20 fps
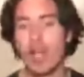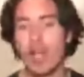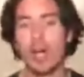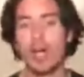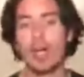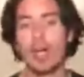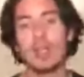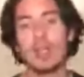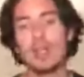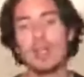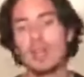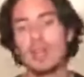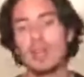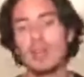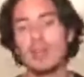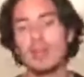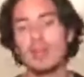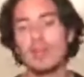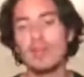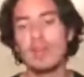
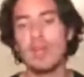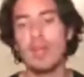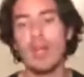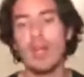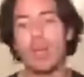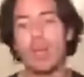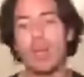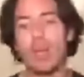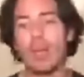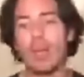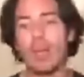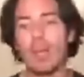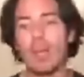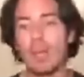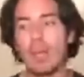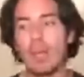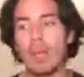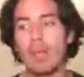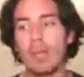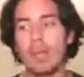all
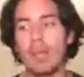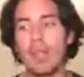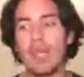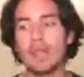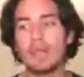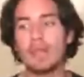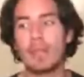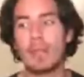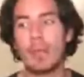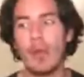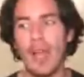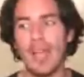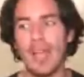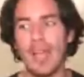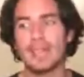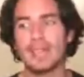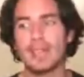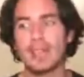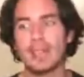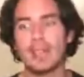that
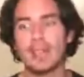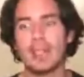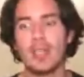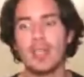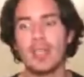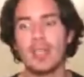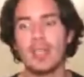press